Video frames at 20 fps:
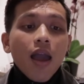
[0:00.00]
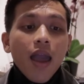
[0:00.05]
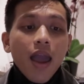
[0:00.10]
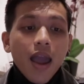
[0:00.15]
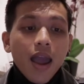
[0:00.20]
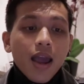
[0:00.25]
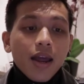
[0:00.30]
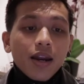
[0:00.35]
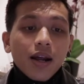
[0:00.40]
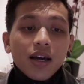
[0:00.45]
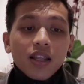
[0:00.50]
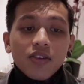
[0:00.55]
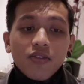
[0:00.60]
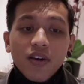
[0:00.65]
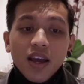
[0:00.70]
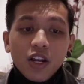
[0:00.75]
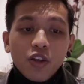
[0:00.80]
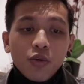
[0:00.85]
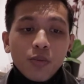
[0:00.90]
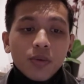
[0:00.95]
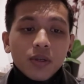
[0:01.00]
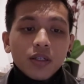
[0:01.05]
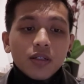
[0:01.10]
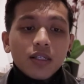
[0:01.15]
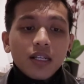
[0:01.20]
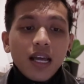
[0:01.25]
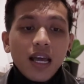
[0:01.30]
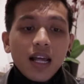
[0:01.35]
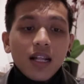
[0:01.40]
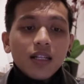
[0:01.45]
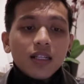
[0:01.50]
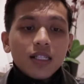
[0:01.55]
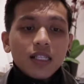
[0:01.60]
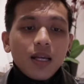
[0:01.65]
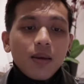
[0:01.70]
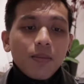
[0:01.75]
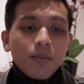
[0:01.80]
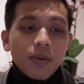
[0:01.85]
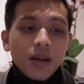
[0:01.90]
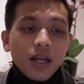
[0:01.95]
and other valuables in the
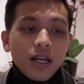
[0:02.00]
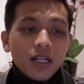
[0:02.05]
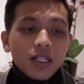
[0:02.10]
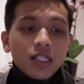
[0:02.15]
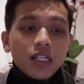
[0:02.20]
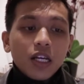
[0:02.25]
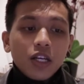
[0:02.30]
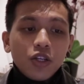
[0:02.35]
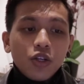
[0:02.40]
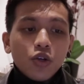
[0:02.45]
same place.